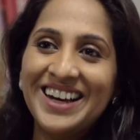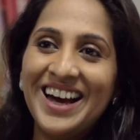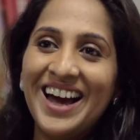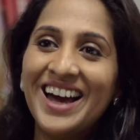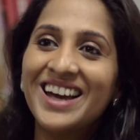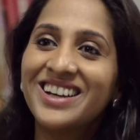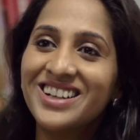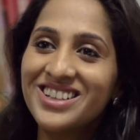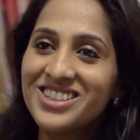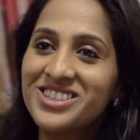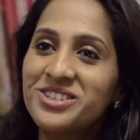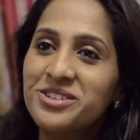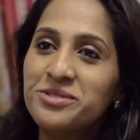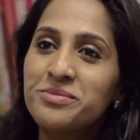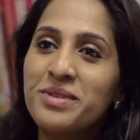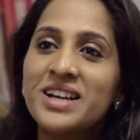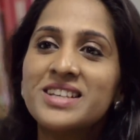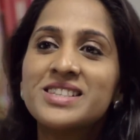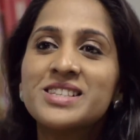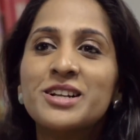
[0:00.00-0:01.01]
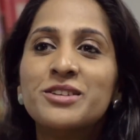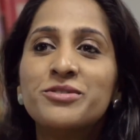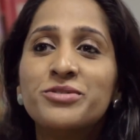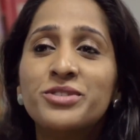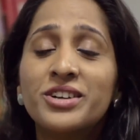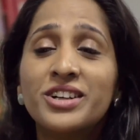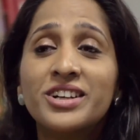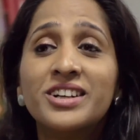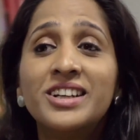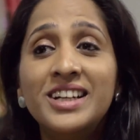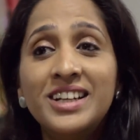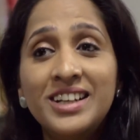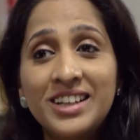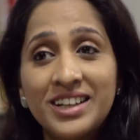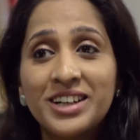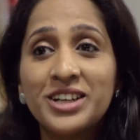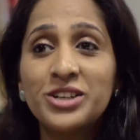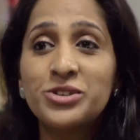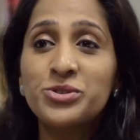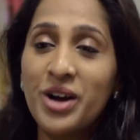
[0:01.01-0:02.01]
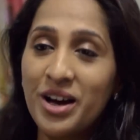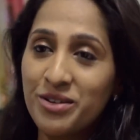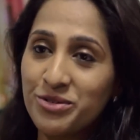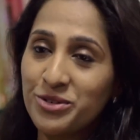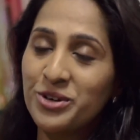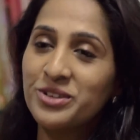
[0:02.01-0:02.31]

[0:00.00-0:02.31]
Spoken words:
I consider myself really lucky to have